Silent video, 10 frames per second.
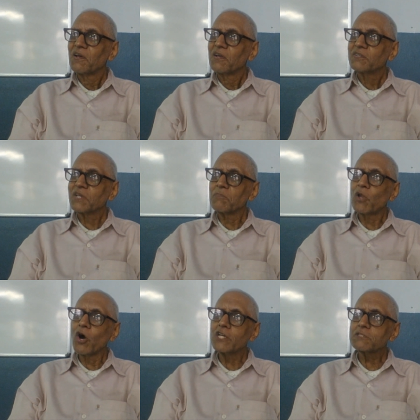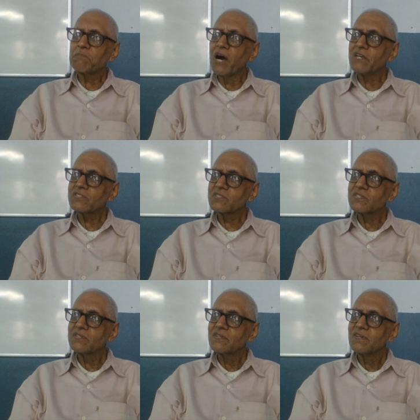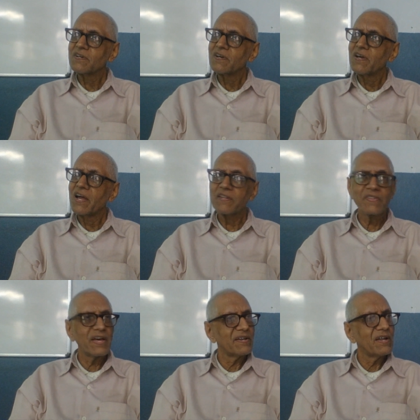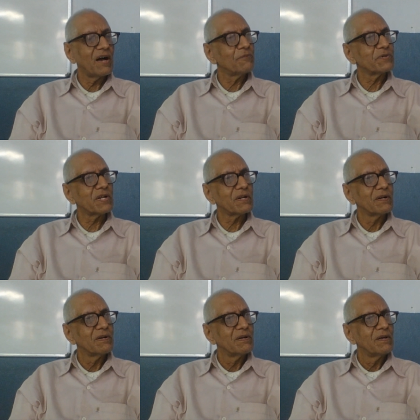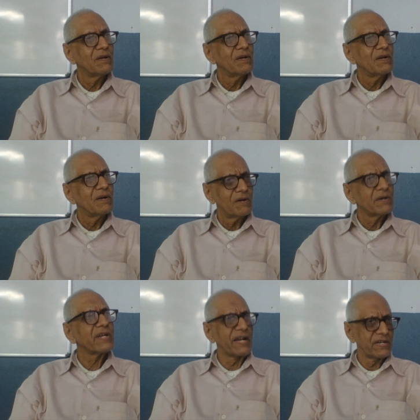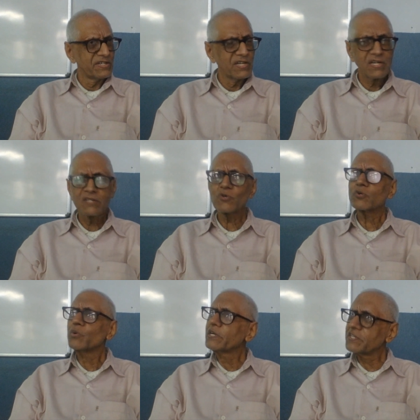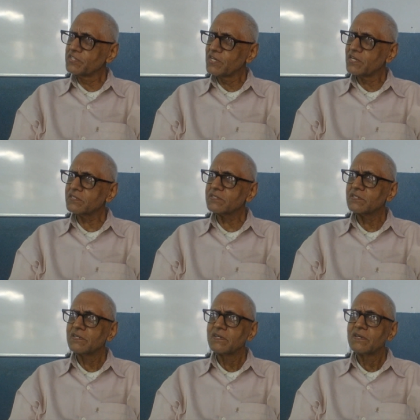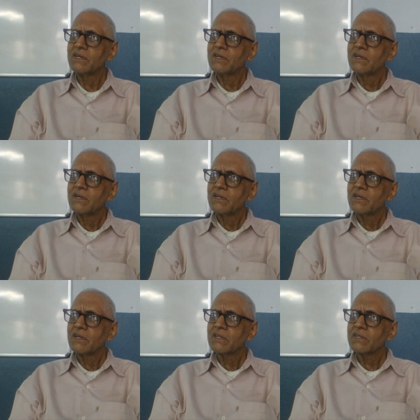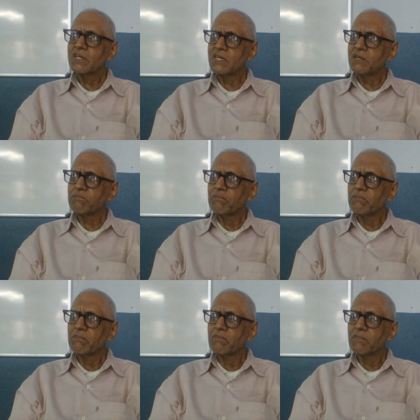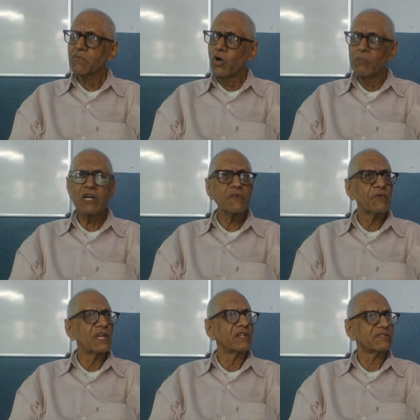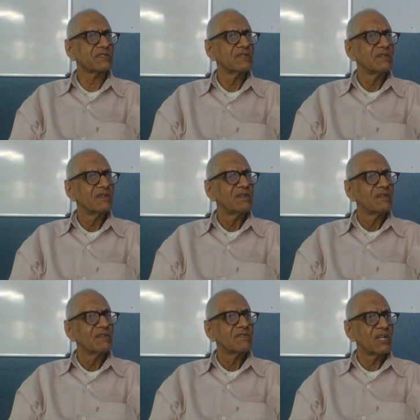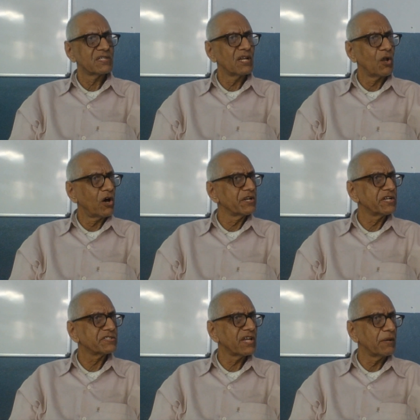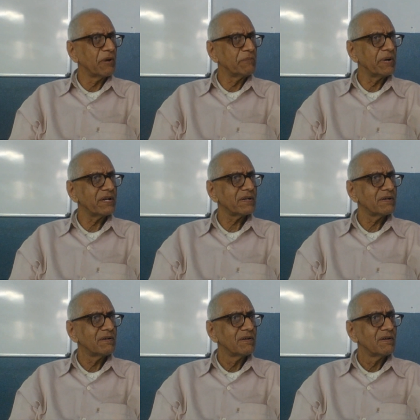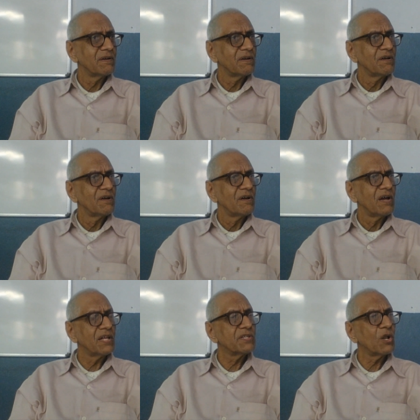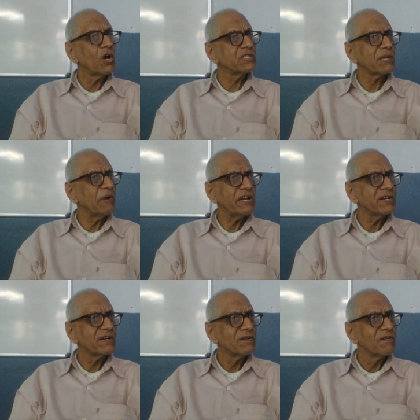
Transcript: Some law is passed and then after 10 years or 20 years, the government feels that the law needs an amendment and the law is amended.